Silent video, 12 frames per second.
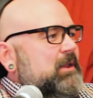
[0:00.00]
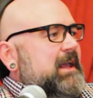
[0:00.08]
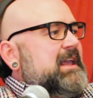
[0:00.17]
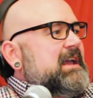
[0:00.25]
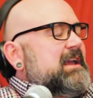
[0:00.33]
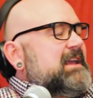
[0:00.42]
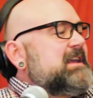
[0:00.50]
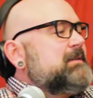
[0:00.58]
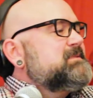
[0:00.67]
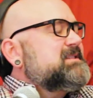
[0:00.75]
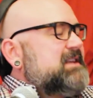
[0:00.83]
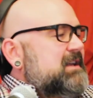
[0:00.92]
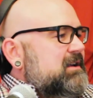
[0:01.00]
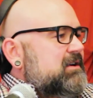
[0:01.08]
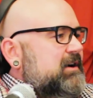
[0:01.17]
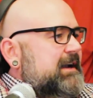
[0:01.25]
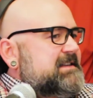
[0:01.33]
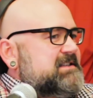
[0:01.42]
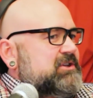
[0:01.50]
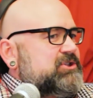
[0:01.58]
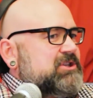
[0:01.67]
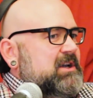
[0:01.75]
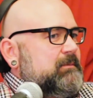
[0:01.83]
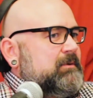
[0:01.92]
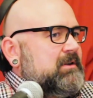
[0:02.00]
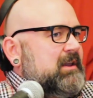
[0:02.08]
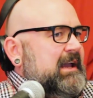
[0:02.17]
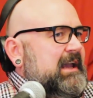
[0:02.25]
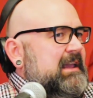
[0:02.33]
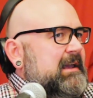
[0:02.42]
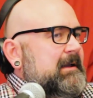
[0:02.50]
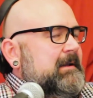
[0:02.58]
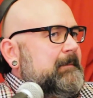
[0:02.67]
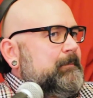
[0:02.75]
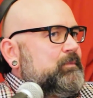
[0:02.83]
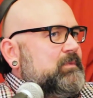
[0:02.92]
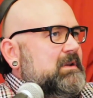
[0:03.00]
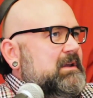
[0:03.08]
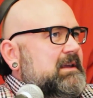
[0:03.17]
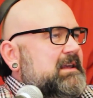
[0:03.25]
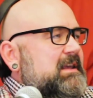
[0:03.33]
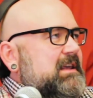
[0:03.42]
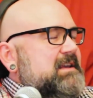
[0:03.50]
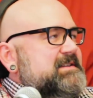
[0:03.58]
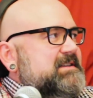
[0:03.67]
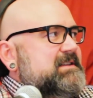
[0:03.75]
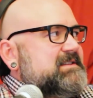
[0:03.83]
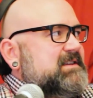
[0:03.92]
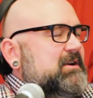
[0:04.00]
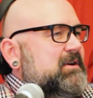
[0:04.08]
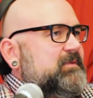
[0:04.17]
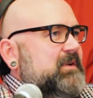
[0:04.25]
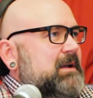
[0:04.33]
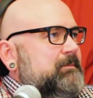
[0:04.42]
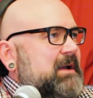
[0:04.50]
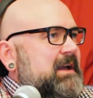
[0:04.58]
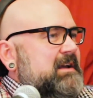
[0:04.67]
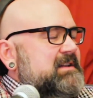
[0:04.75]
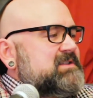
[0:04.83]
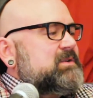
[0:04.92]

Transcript: like, him seeing crazy shit, we're like, he isn't as terrified by it, and